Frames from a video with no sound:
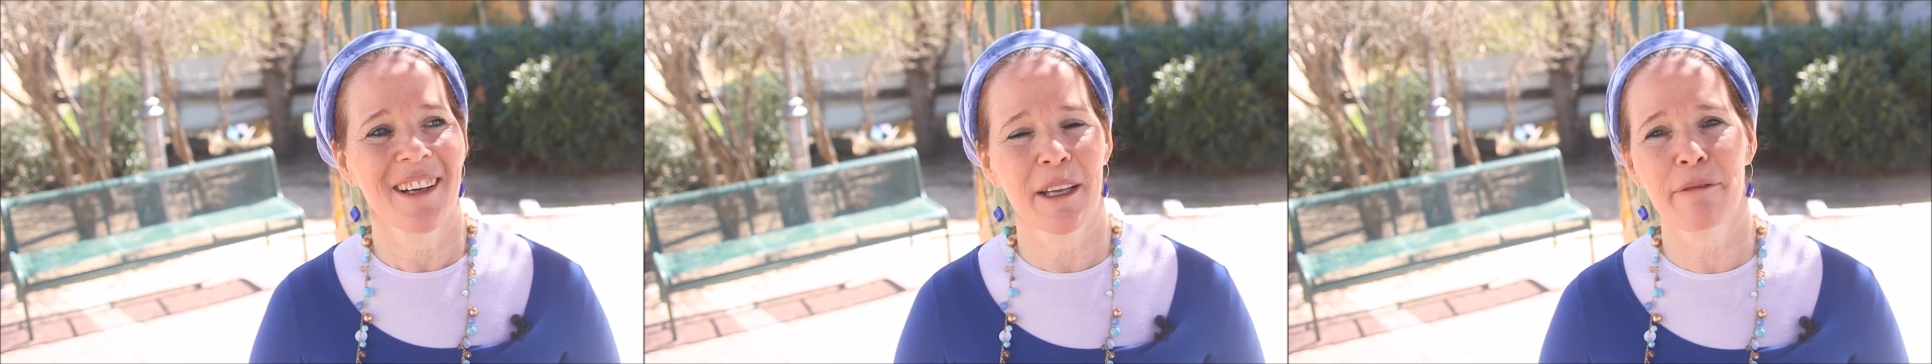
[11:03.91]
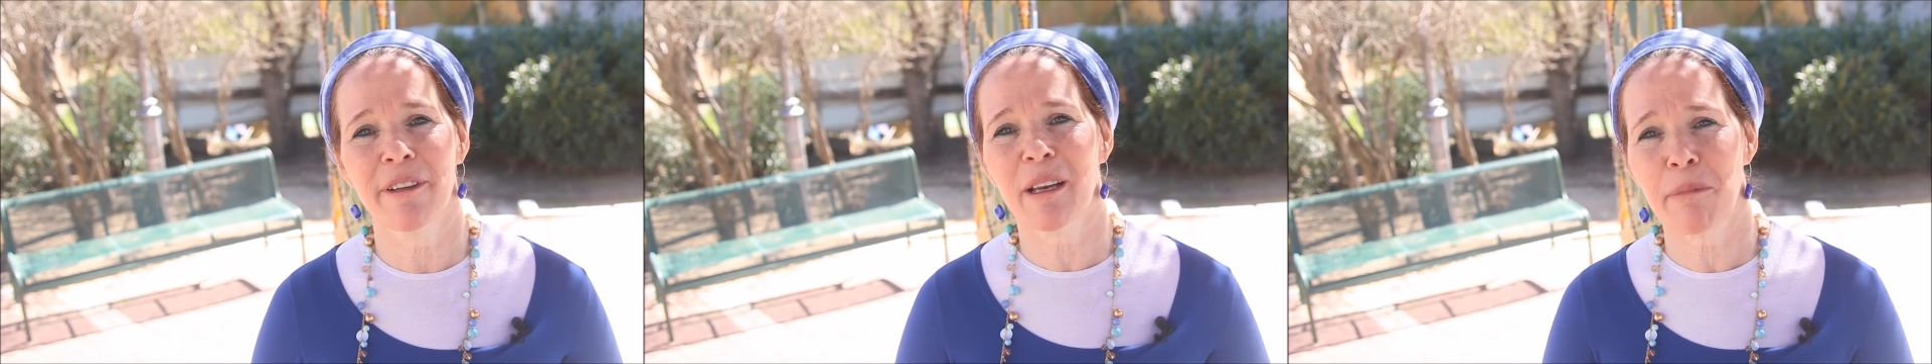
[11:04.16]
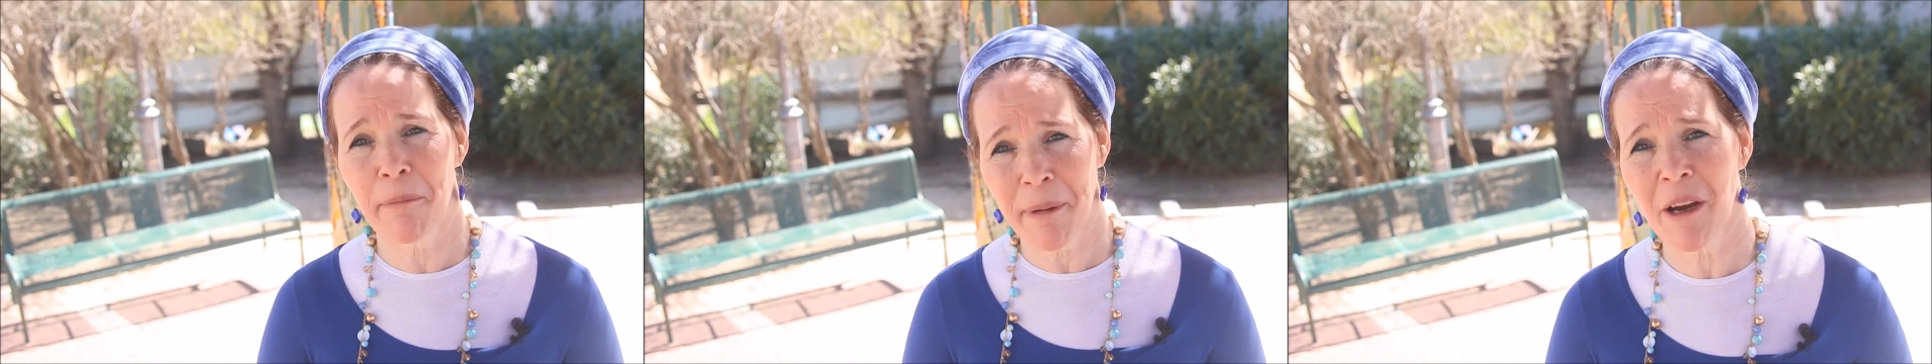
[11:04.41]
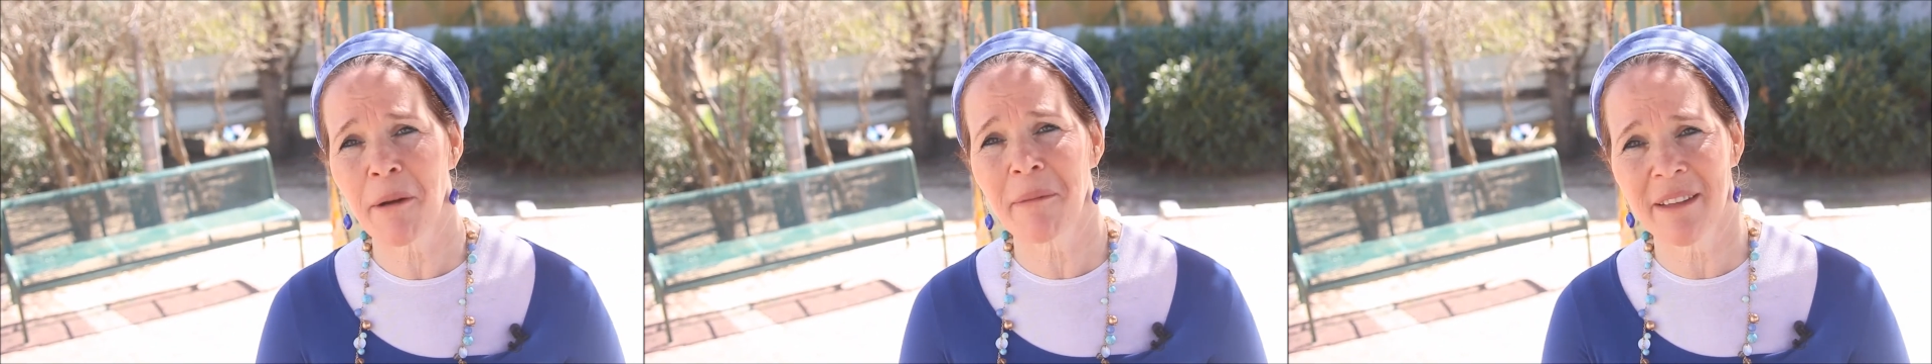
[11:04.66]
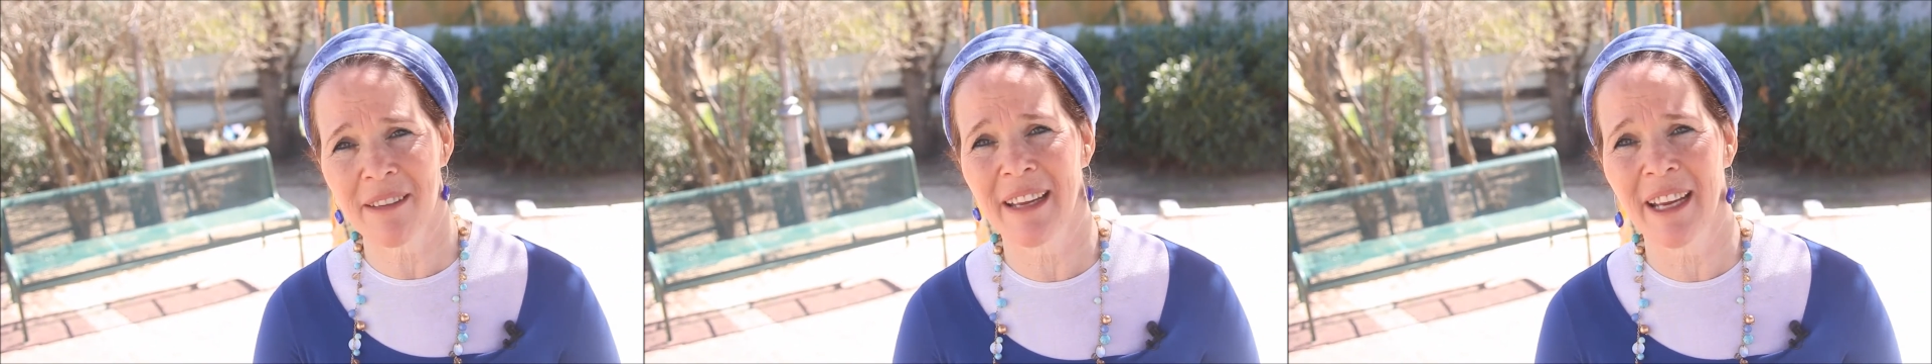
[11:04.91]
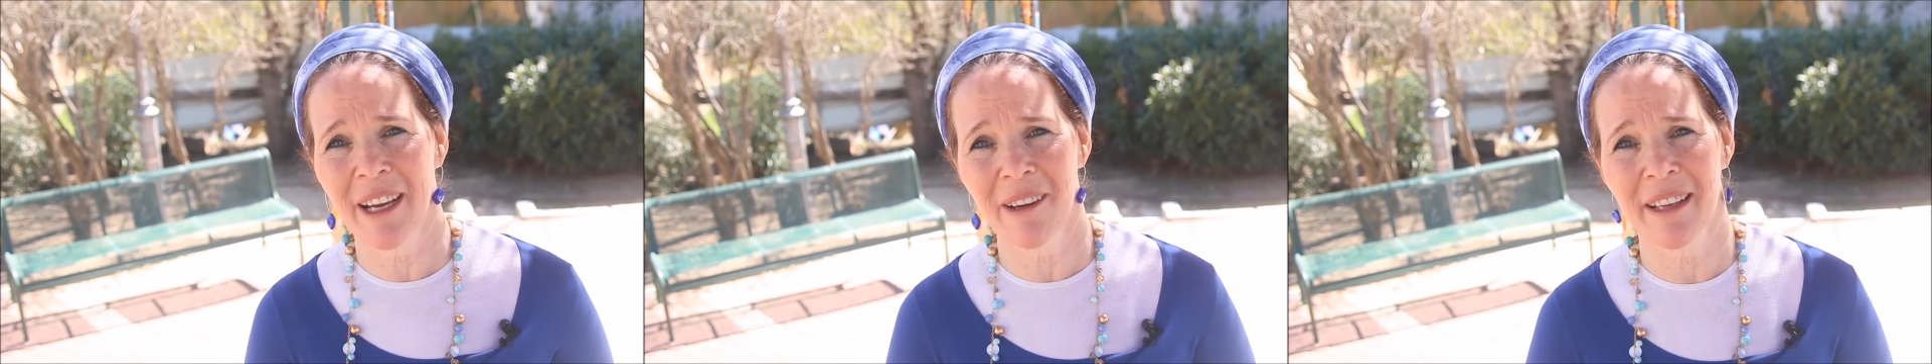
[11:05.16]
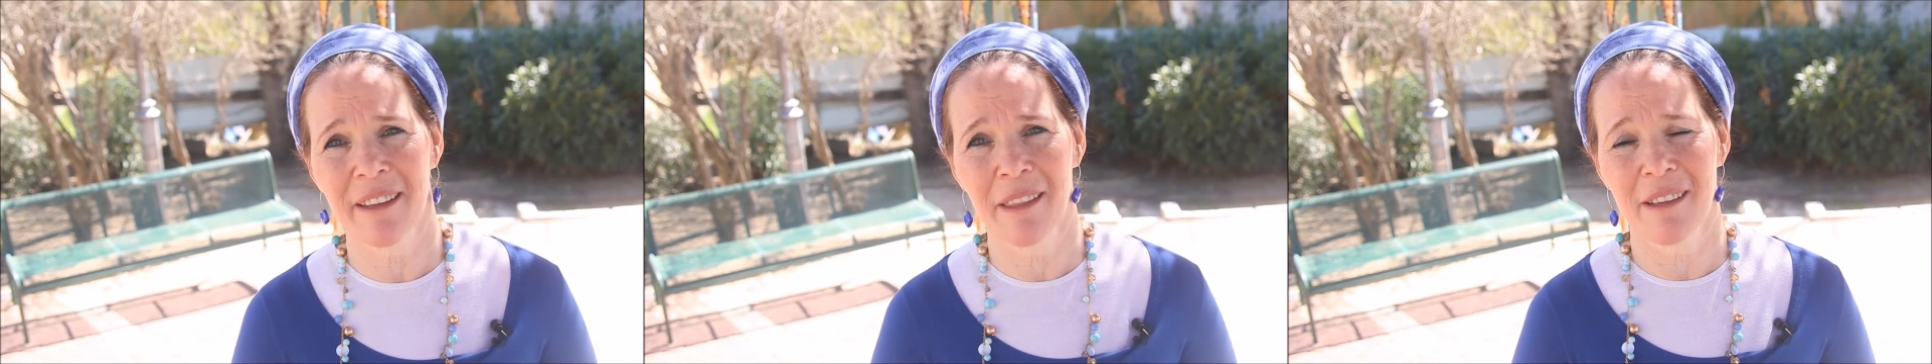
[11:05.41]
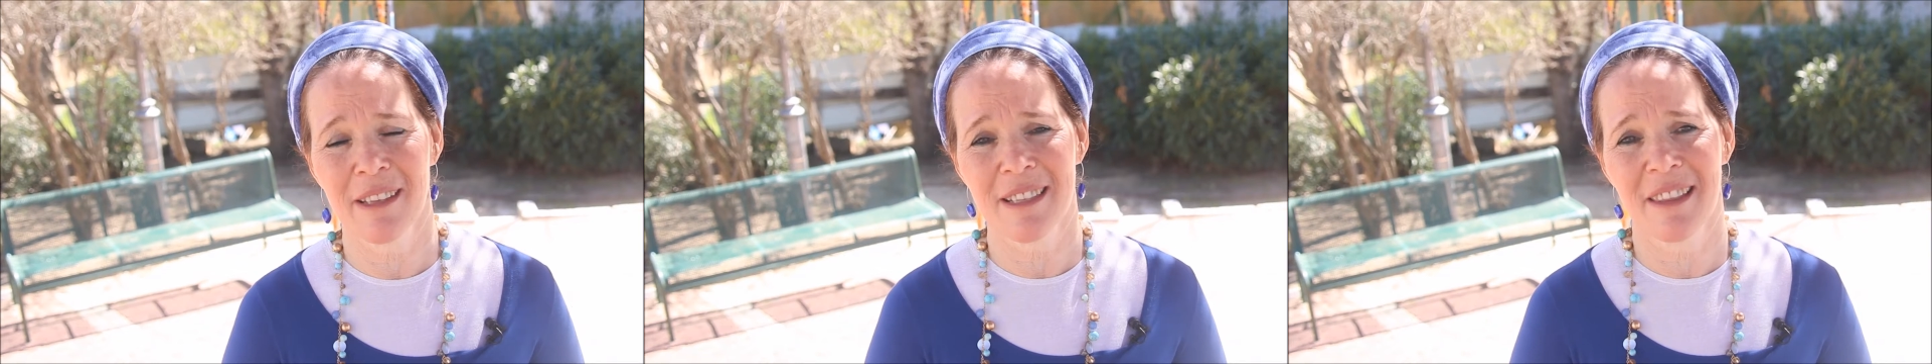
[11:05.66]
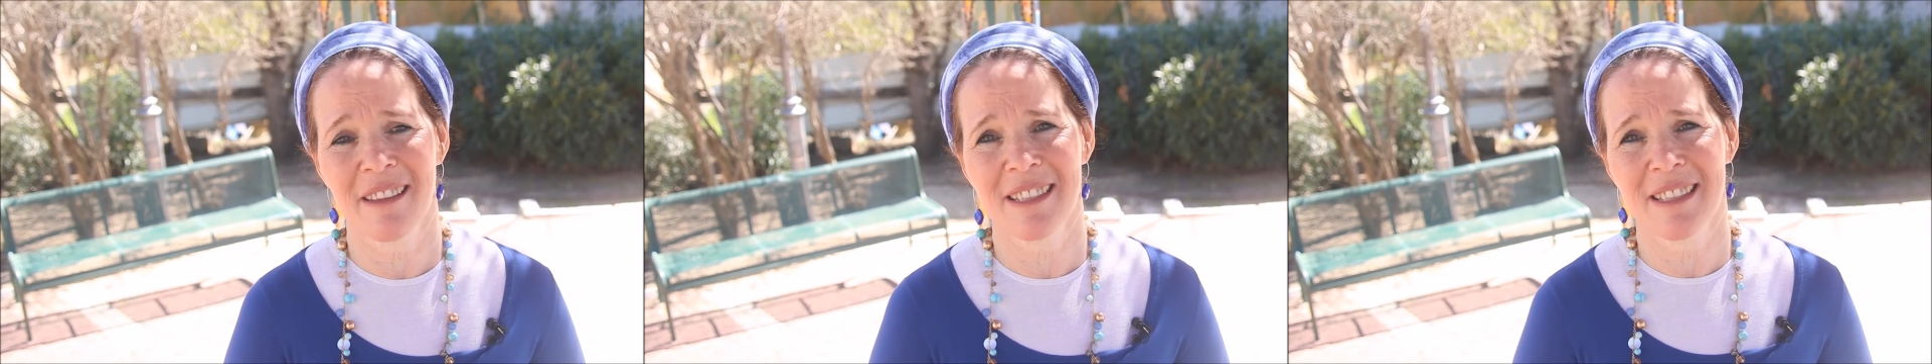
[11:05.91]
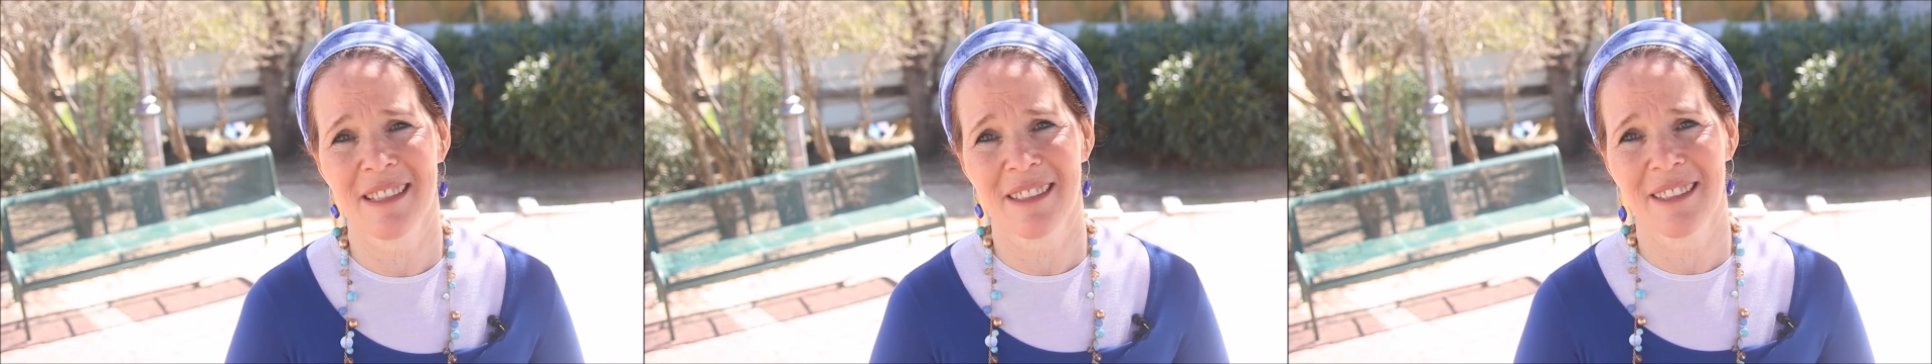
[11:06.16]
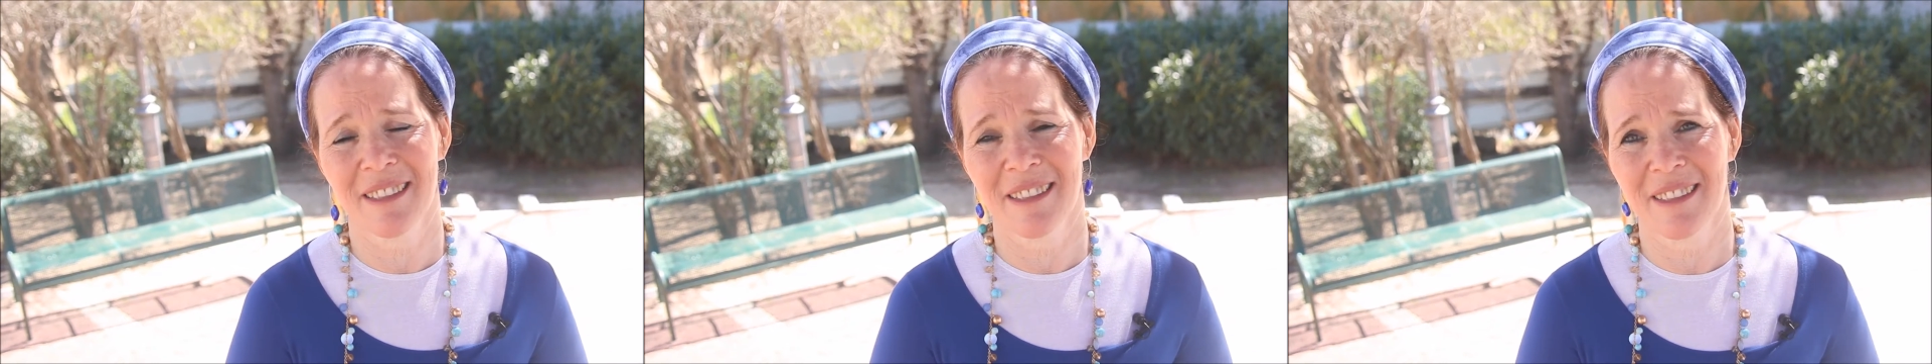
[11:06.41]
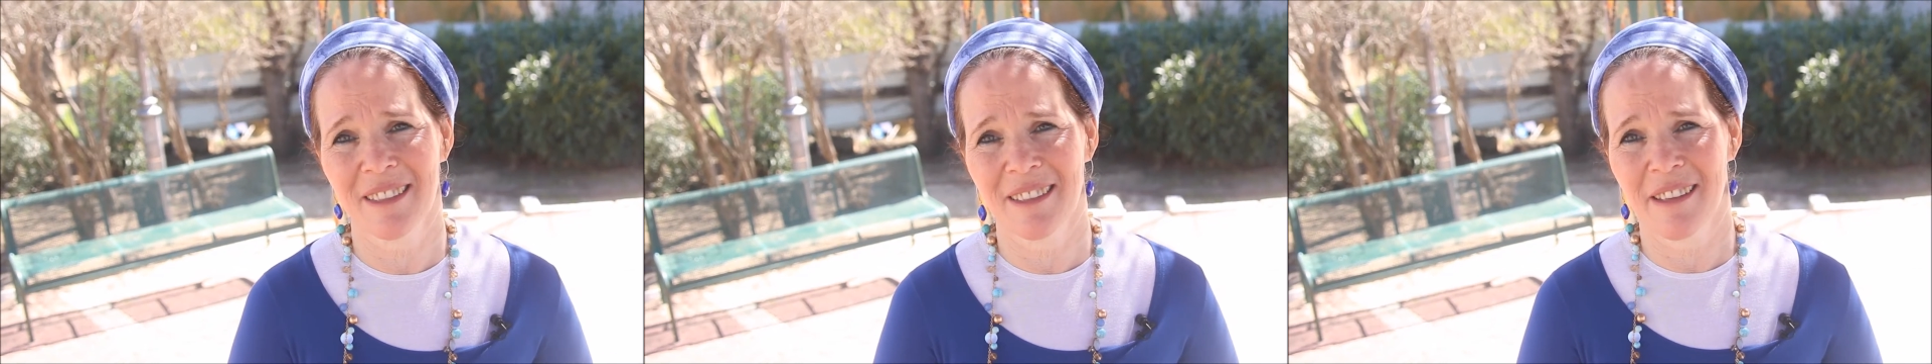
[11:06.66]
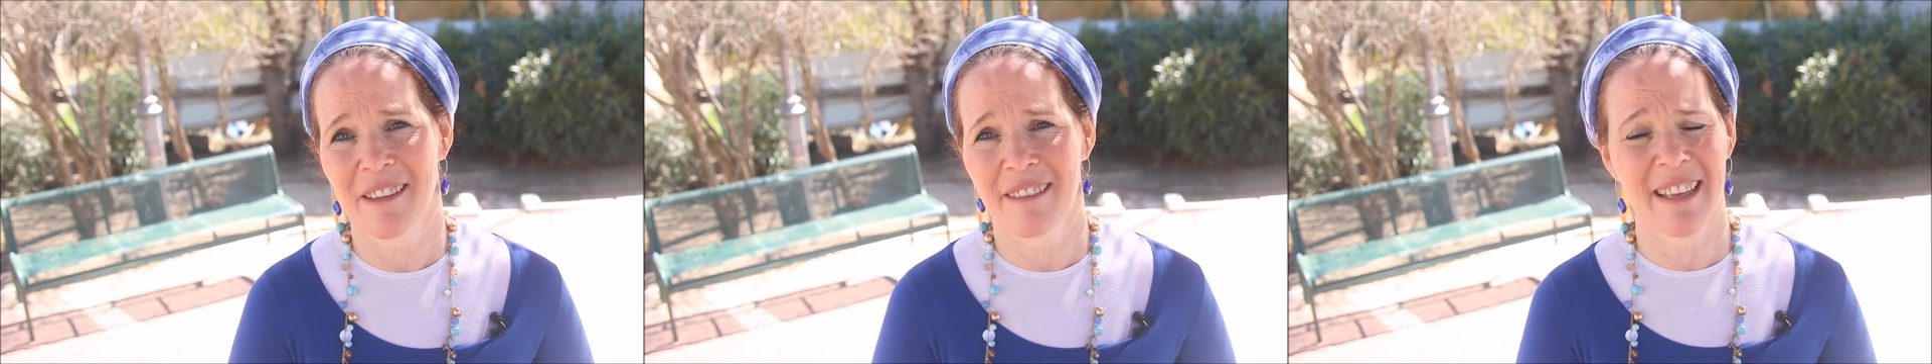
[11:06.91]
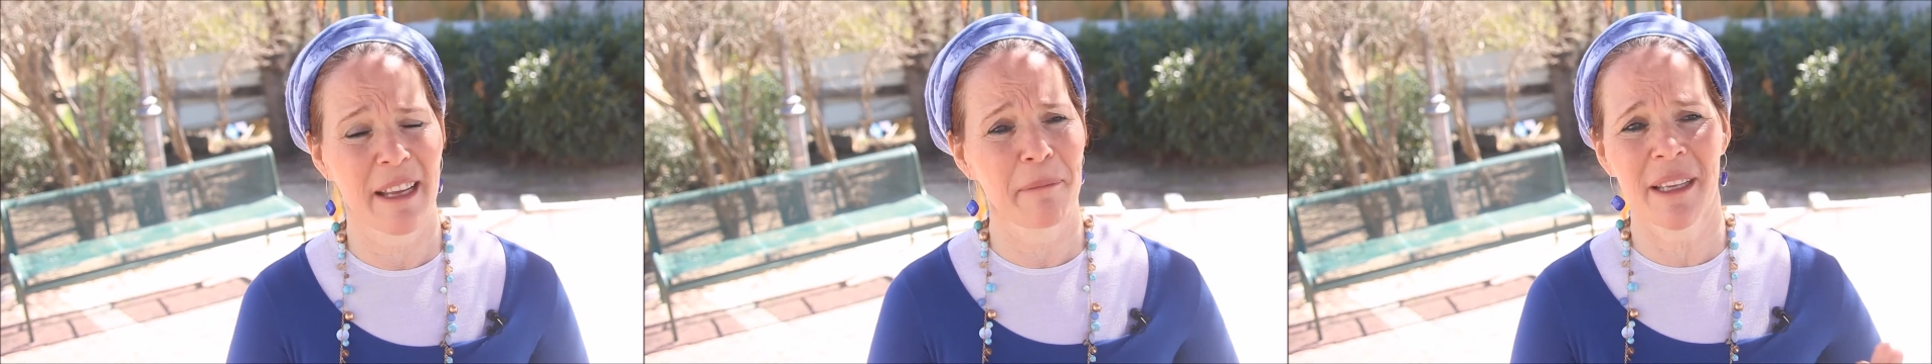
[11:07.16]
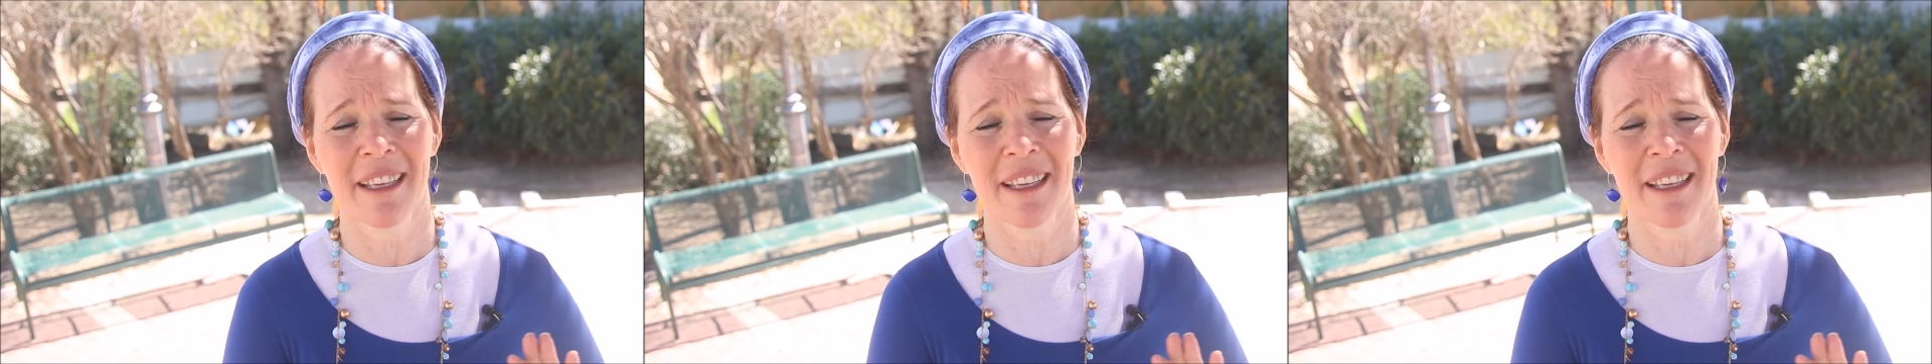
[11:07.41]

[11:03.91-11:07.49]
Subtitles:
If you can prepare me to hearing the tape.